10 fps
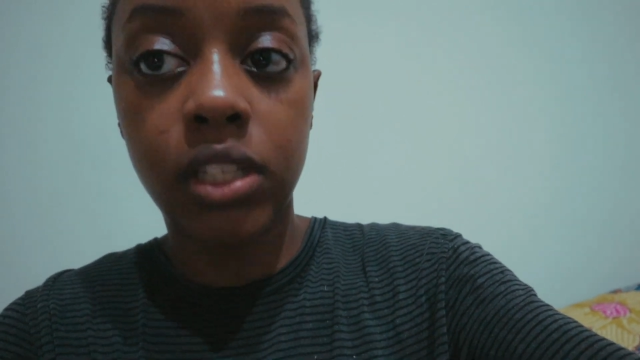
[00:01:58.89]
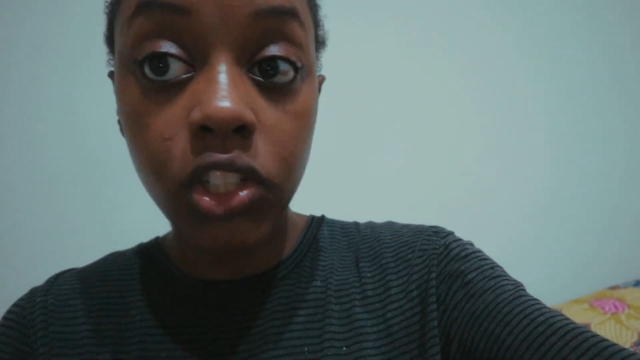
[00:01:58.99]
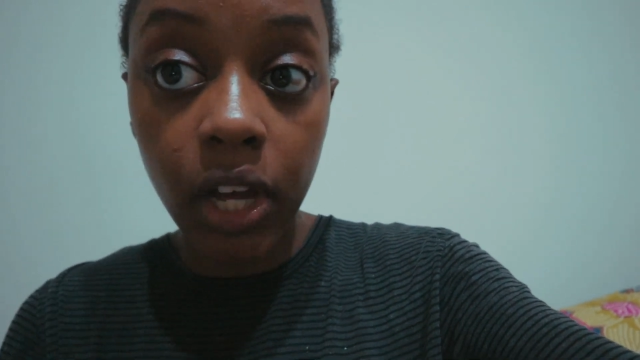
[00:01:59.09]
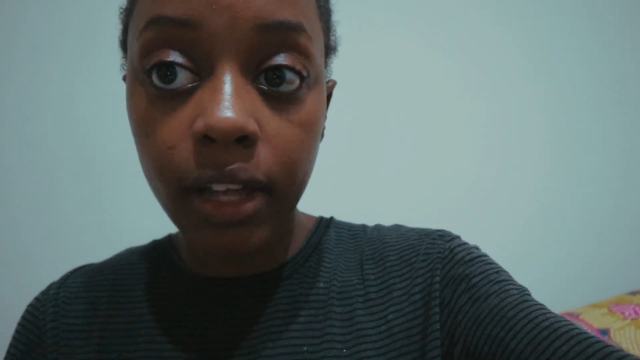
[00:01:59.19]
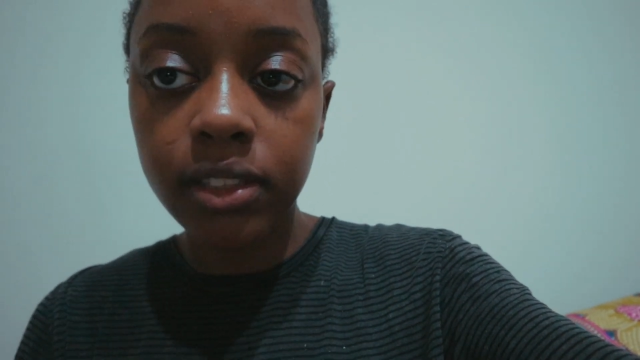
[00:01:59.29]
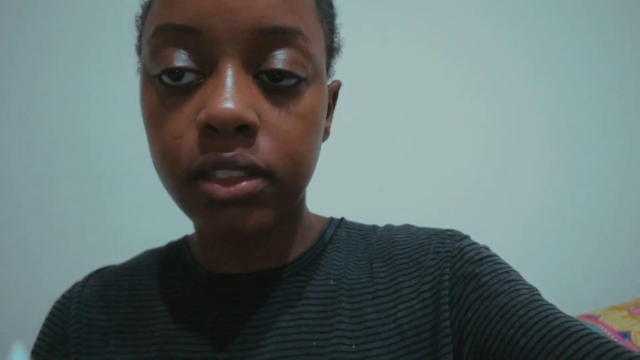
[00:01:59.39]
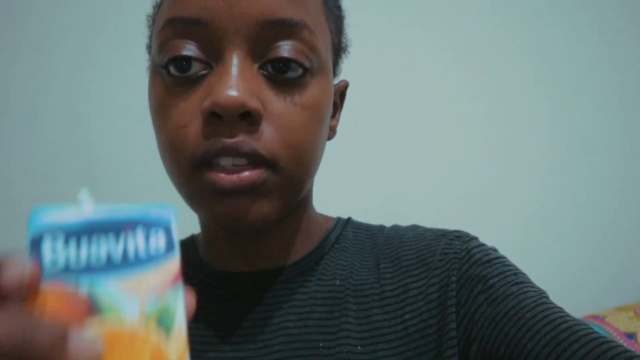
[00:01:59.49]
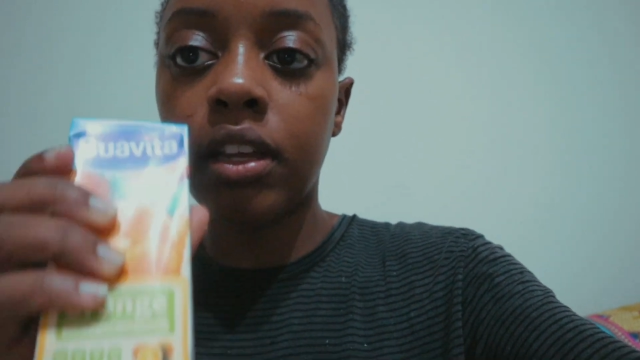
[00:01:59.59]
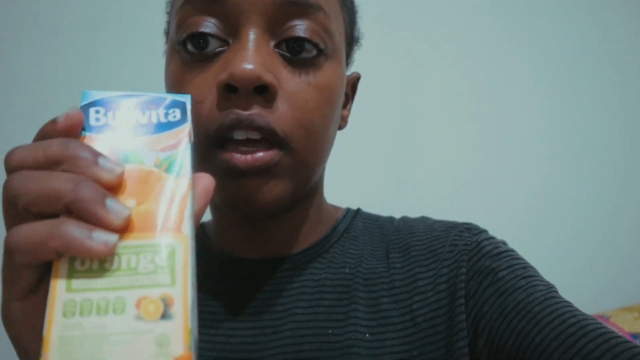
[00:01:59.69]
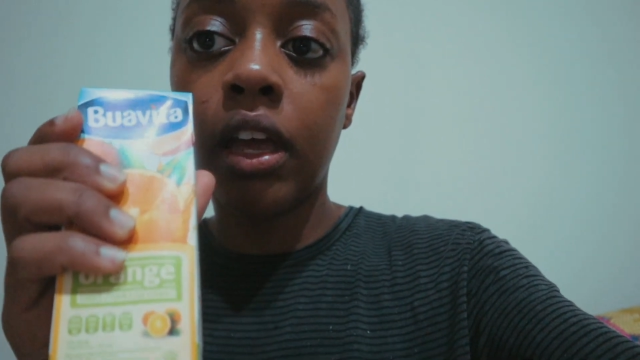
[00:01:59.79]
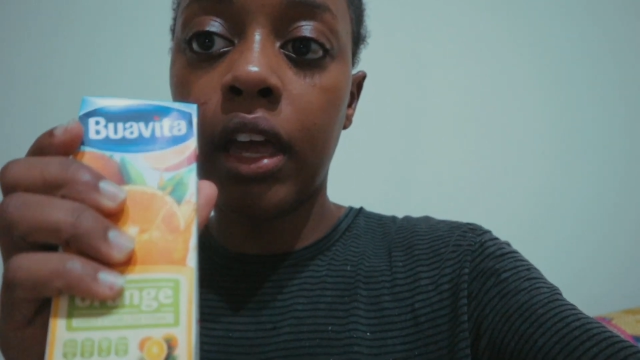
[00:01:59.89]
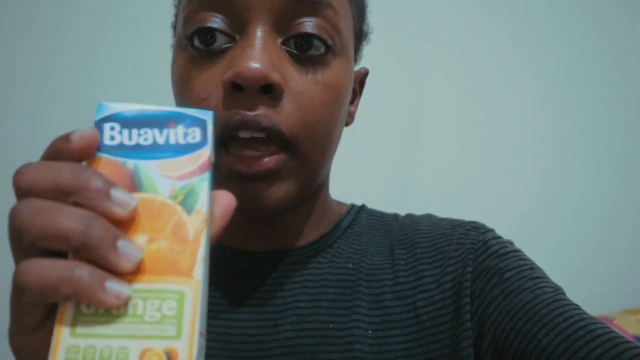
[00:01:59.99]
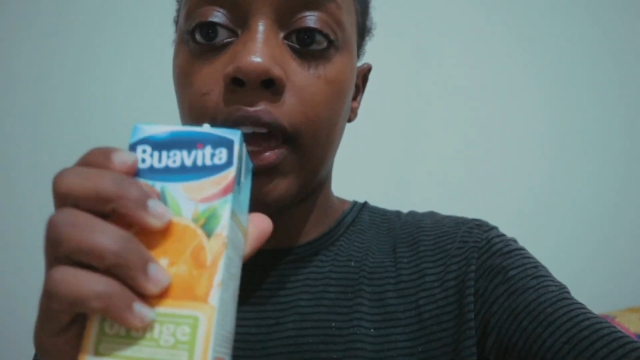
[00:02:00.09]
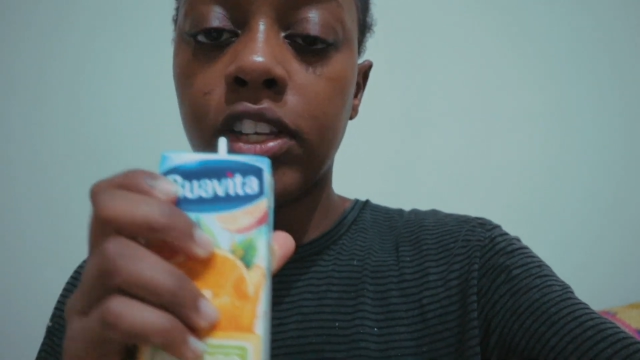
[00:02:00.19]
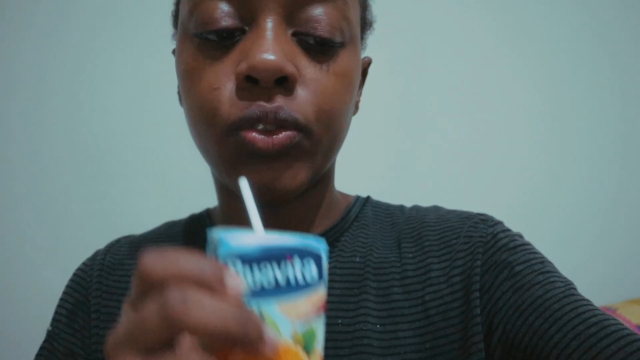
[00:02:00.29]
C shots
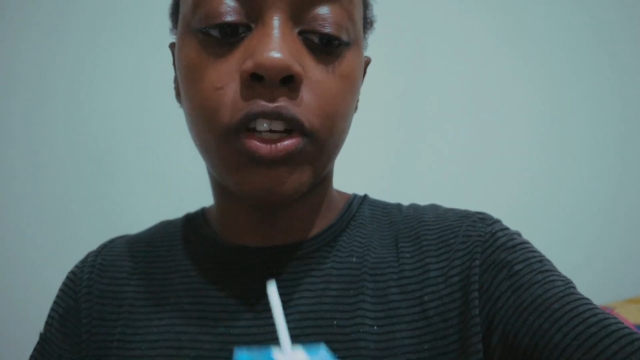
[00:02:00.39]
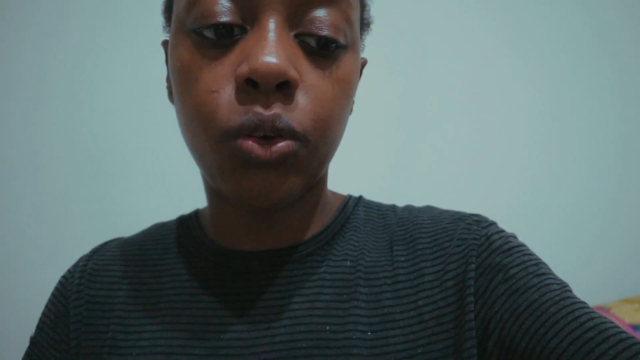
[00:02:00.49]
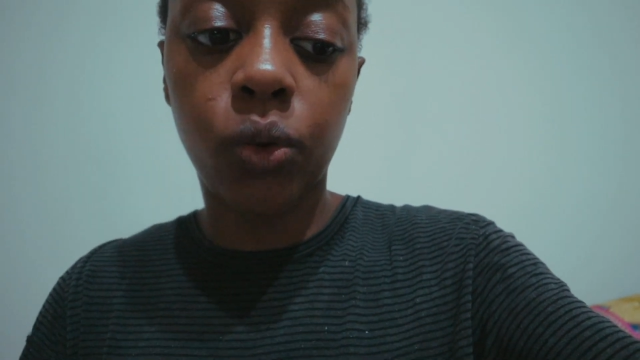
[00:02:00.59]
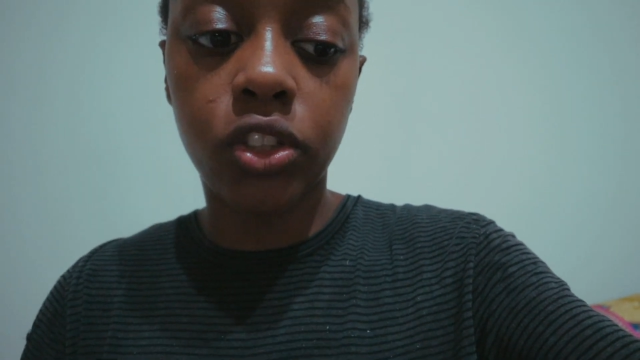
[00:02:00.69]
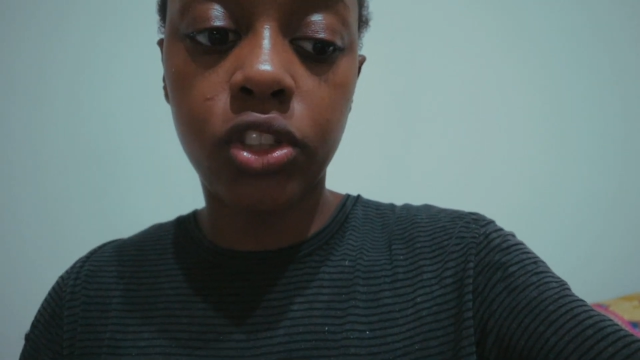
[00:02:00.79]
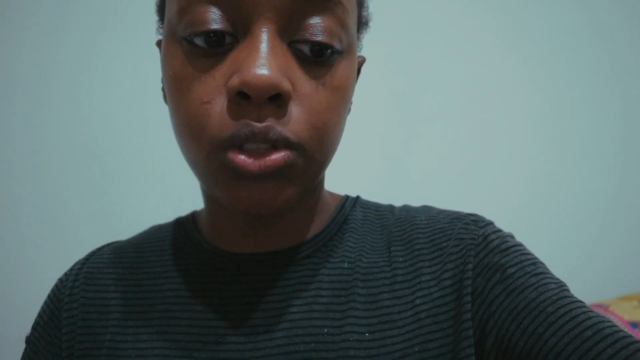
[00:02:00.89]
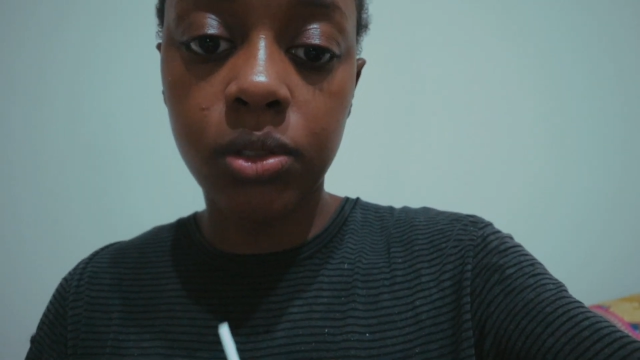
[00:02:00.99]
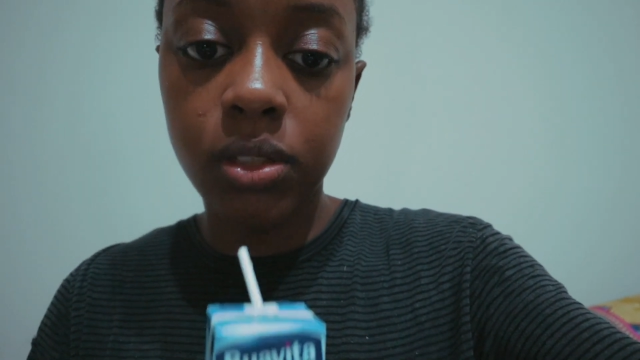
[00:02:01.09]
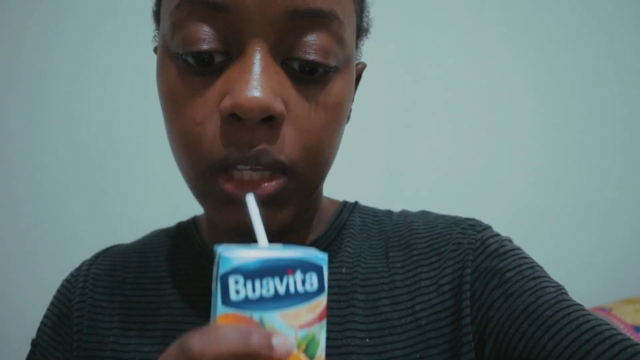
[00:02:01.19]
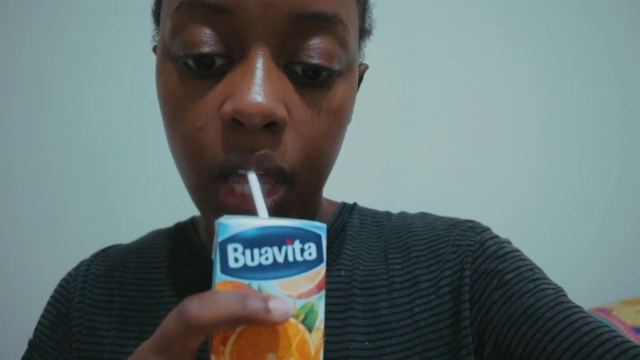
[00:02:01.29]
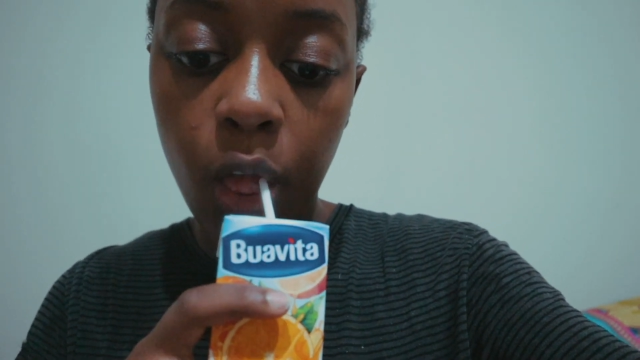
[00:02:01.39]
and drinking orange juice.